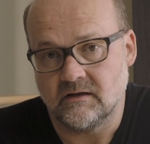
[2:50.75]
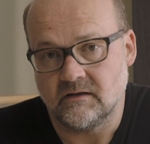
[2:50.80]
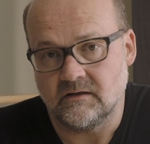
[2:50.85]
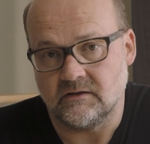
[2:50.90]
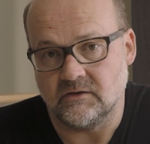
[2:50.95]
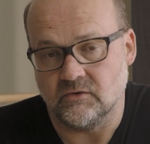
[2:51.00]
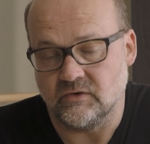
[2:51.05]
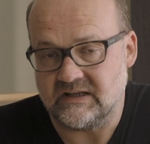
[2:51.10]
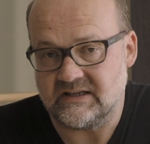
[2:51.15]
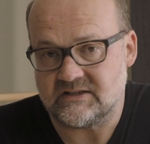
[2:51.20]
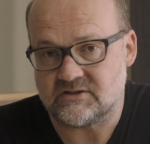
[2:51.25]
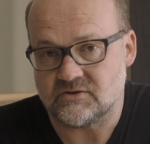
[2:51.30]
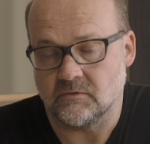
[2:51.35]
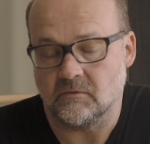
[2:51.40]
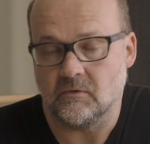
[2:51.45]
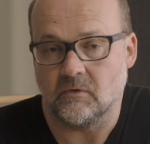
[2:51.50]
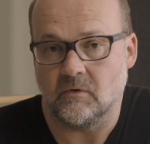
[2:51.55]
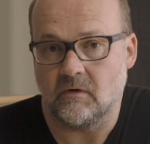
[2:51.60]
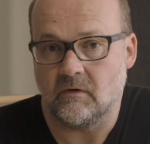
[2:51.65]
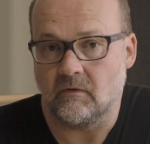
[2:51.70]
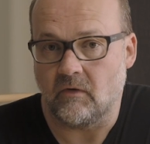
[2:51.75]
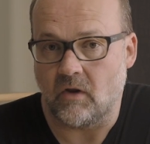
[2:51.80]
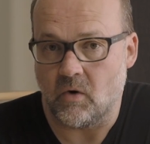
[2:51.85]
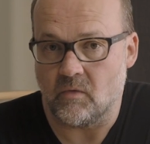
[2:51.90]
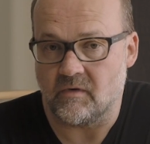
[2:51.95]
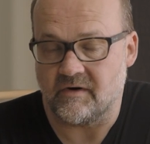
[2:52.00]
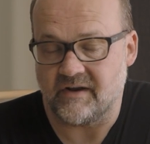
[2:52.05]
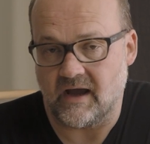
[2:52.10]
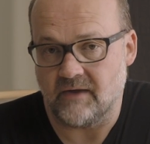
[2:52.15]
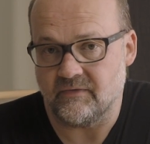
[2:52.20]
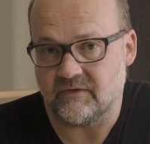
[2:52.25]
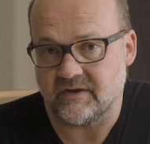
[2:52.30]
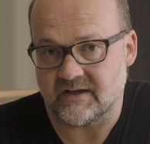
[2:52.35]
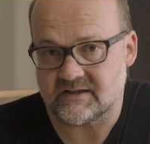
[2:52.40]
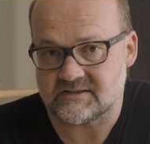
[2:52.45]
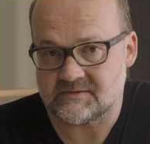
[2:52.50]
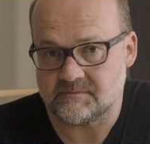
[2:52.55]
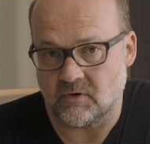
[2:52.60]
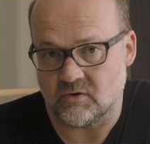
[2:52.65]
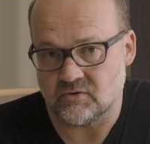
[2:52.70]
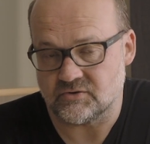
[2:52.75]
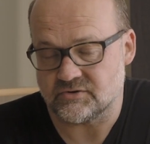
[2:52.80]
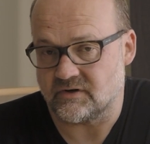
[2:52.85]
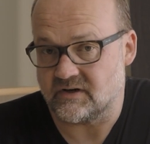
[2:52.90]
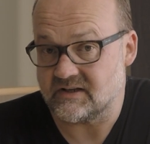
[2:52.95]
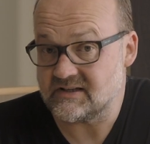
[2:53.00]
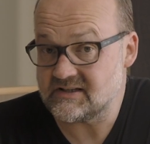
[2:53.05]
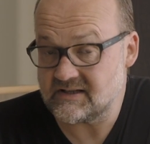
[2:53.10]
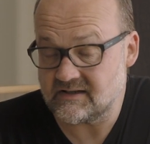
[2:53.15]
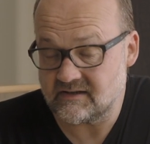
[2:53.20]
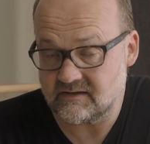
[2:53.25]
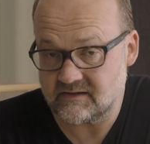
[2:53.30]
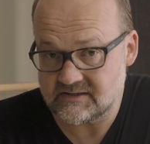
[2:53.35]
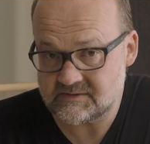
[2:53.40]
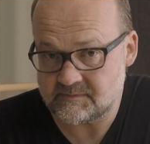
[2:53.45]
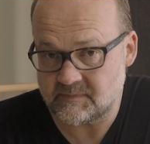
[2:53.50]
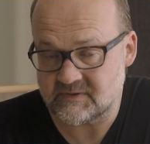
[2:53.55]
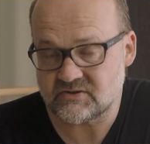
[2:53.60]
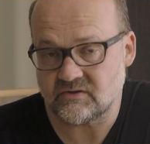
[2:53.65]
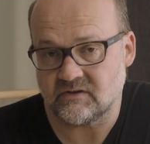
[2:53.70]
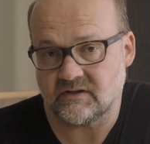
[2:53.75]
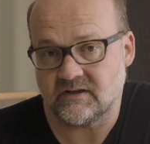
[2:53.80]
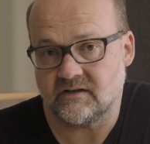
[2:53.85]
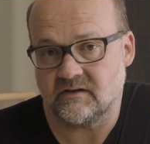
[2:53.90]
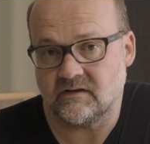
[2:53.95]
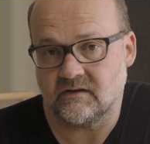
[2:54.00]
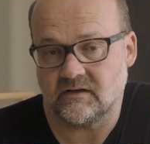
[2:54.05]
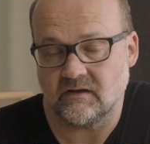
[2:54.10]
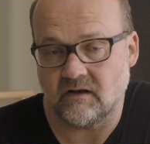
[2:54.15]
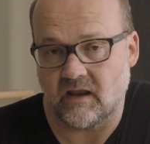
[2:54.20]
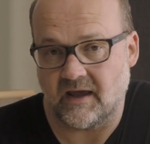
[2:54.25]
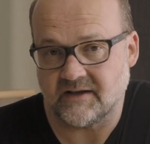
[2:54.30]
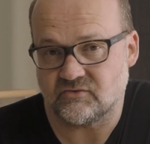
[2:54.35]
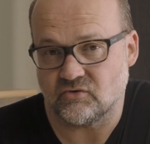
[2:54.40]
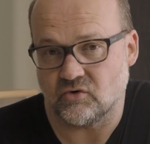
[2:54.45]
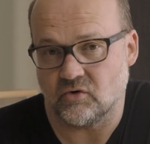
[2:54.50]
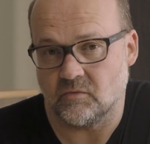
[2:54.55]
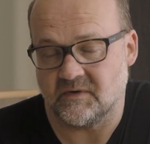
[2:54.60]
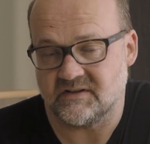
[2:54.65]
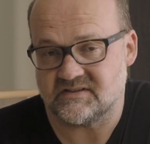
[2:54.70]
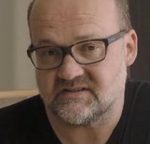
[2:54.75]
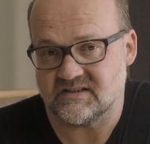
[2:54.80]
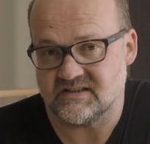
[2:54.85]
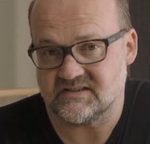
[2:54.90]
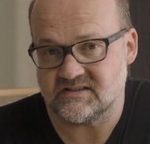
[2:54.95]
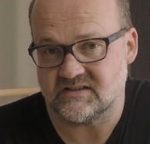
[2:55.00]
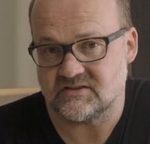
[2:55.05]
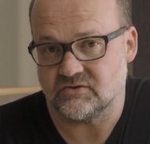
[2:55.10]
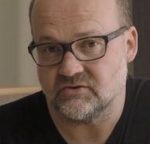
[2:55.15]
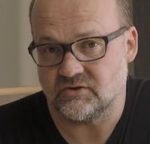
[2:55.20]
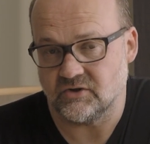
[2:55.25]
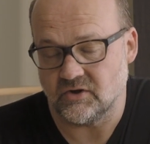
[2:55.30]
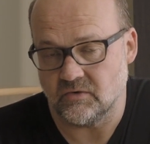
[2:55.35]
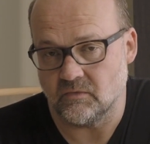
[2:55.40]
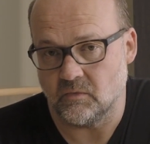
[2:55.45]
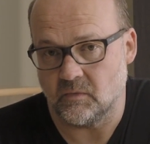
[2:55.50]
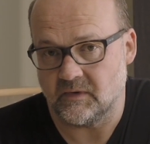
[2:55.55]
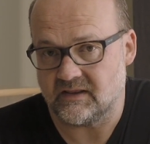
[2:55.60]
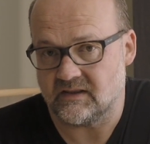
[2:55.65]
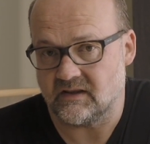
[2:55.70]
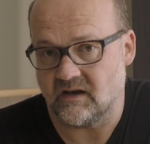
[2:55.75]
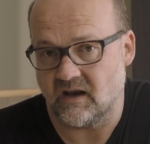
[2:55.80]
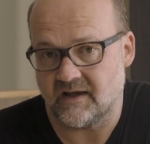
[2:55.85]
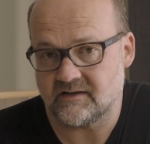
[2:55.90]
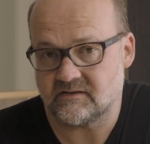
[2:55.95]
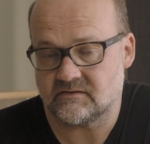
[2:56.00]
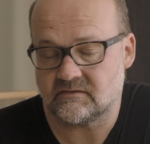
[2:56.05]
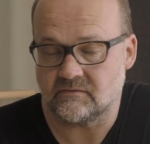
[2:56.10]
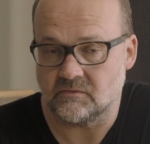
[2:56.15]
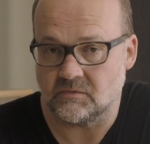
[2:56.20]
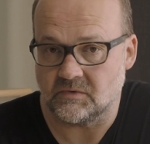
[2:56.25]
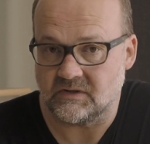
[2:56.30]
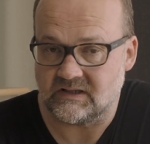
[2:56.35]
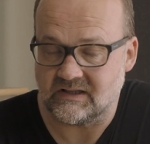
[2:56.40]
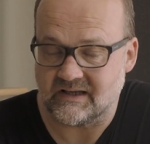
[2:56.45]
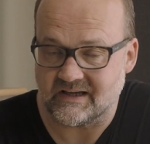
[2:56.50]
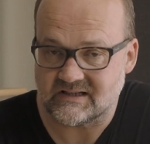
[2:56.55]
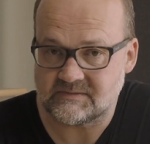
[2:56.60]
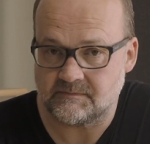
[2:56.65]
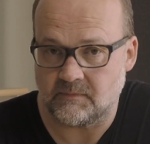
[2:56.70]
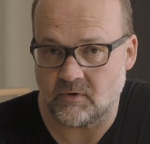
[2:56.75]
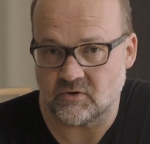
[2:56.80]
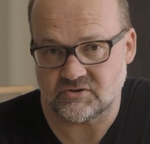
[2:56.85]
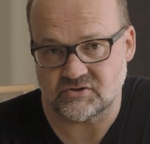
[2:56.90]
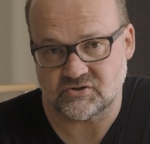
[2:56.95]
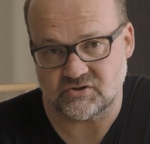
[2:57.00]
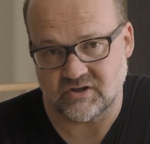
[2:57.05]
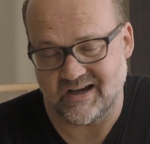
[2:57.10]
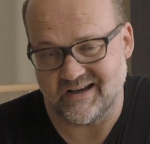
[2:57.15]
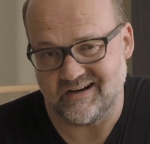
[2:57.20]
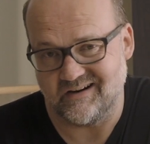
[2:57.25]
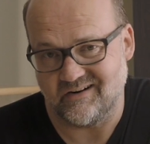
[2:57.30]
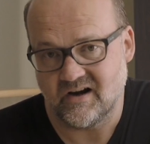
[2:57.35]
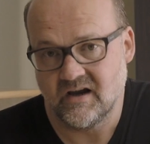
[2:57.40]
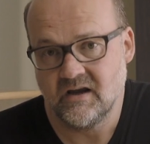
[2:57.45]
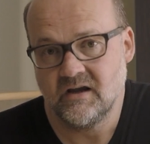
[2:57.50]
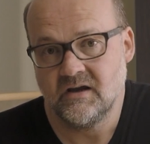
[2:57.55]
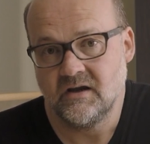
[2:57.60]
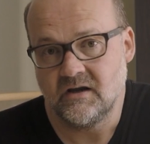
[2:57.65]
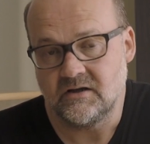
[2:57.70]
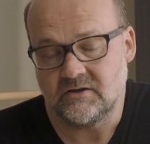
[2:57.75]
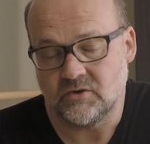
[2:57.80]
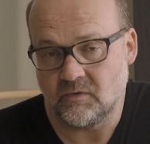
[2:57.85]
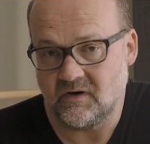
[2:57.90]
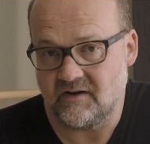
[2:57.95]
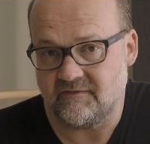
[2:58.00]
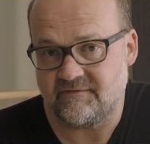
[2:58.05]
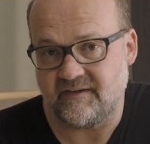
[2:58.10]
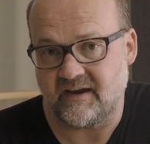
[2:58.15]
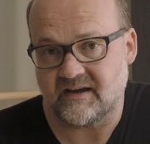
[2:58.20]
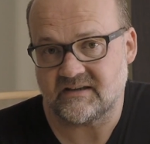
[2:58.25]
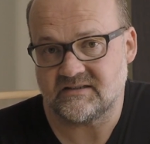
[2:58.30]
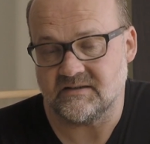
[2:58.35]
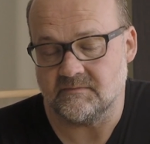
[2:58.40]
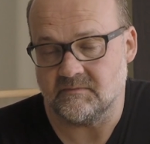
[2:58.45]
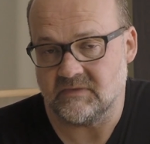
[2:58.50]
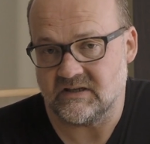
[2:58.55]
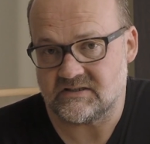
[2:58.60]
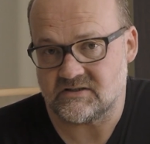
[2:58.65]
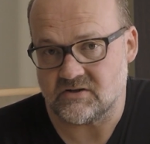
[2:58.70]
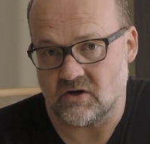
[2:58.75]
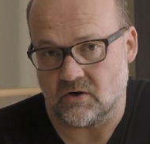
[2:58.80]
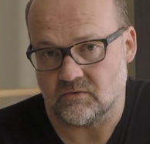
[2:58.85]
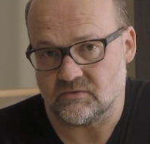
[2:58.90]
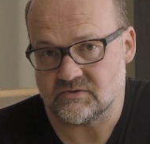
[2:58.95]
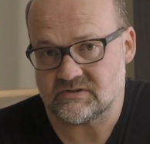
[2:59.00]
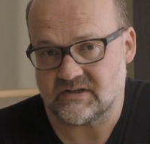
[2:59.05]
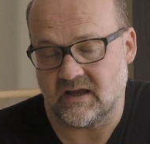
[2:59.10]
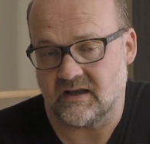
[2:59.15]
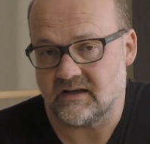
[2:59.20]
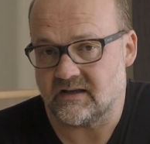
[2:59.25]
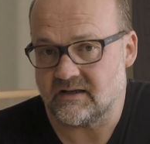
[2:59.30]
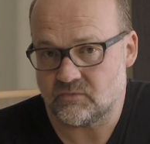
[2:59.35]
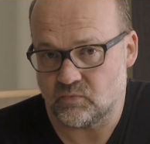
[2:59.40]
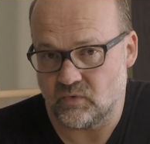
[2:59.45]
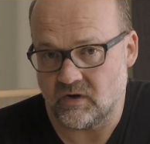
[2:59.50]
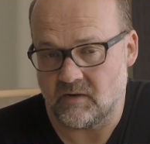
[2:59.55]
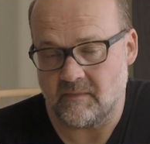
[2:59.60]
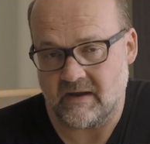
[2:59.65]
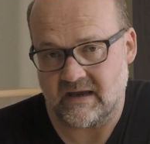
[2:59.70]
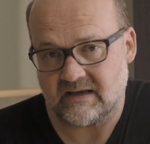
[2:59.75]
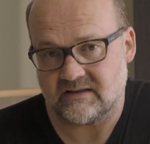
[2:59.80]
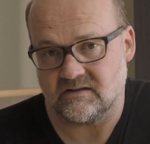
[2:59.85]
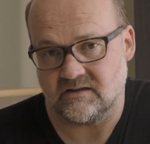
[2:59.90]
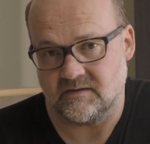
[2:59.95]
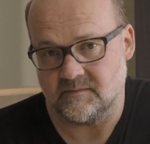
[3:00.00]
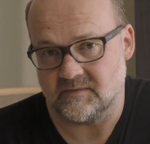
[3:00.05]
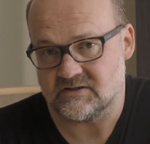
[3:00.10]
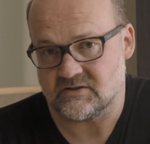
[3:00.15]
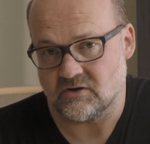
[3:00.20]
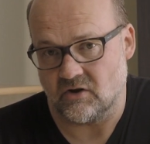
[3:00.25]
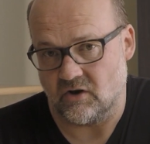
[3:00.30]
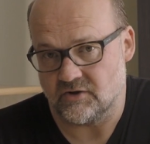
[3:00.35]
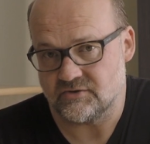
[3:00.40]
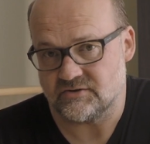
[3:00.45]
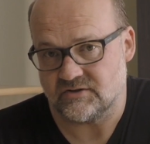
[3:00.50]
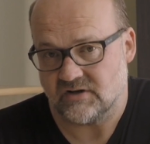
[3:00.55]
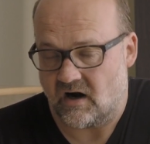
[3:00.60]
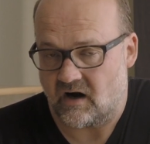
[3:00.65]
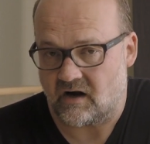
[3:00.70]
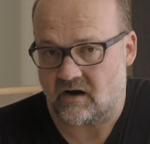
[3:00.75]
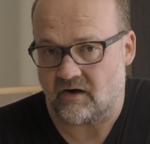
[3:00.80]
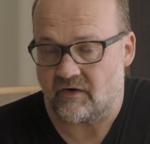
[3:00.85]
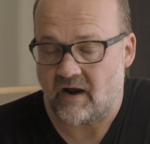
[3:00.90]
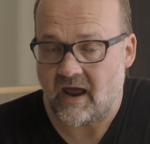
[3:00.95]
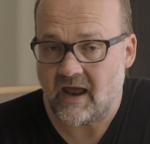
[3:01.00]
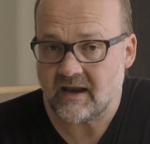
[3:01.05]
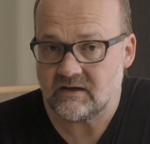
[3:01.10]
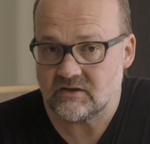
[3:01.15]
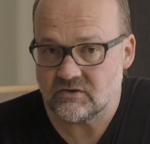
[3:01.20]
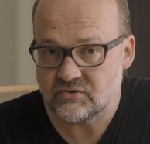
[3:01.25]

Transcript: you need to lower down the exposure, especially in, in Lightroom. It's easy to do with the light with the exposure slider. You will affect the midtones, and it will make the image a lot darker. And